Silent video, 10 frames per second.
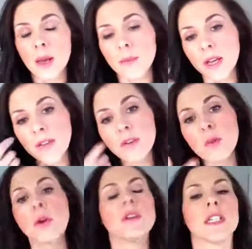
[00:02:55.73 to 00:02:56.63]
But if
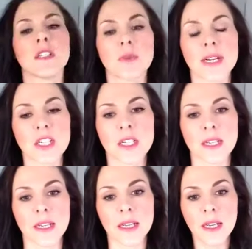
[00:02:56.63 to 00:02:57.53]
you're wanting to
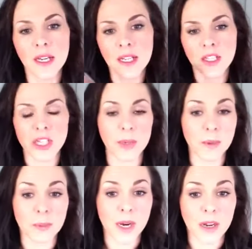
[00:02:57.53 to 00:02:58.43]
actually shape
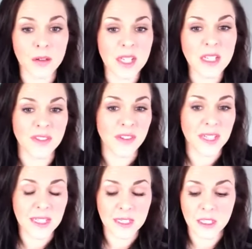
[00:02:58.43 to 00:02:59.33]
your brows, it is a
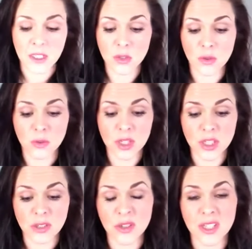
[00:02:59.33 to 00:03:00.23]
fantastic tool to
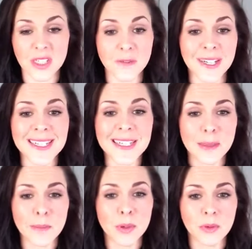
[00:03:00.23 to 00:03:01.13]
use because it's very
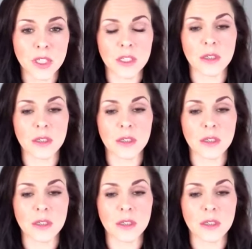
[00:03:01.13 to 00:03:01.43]
simple to